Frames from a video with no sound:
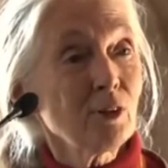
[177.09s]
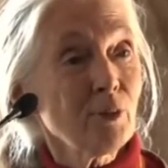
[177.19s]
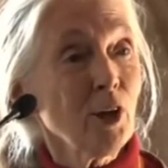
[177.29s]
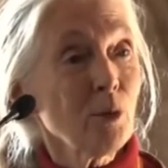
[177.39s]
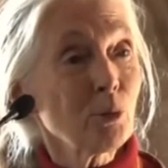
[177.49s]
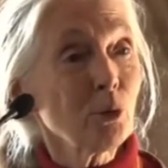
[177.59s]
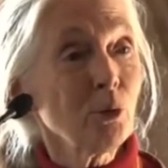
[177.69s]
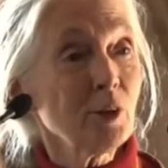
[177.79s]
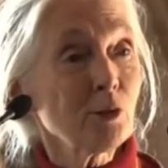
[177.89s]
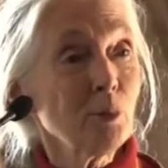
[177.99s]
developed
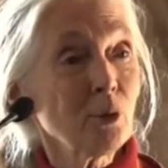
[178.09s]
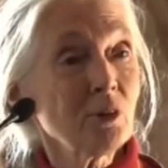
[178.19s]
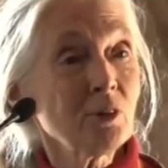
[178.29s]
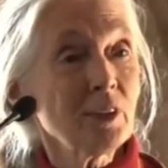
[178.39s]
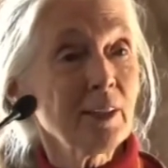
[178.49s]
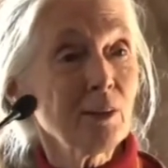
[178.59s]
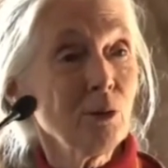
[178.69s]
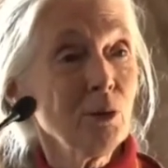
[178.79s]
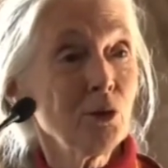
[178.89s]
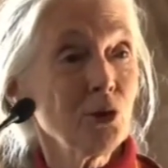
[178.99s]
all this modern
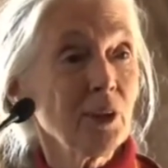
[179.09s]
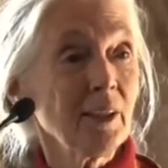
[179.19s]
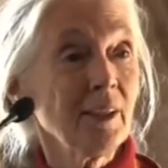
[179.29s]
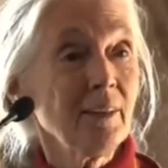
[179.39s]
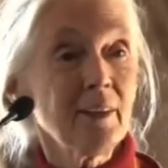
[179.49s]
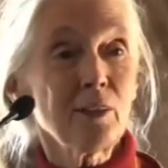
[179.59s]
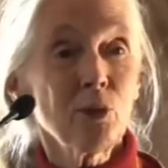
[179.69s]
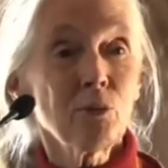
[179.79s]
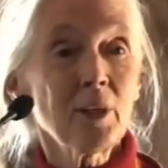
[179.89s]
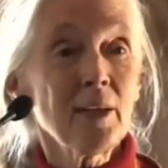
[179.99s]
technology. They
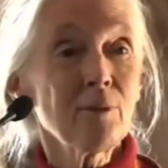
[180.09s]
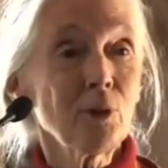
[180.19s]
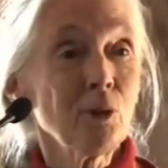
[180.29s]
don't have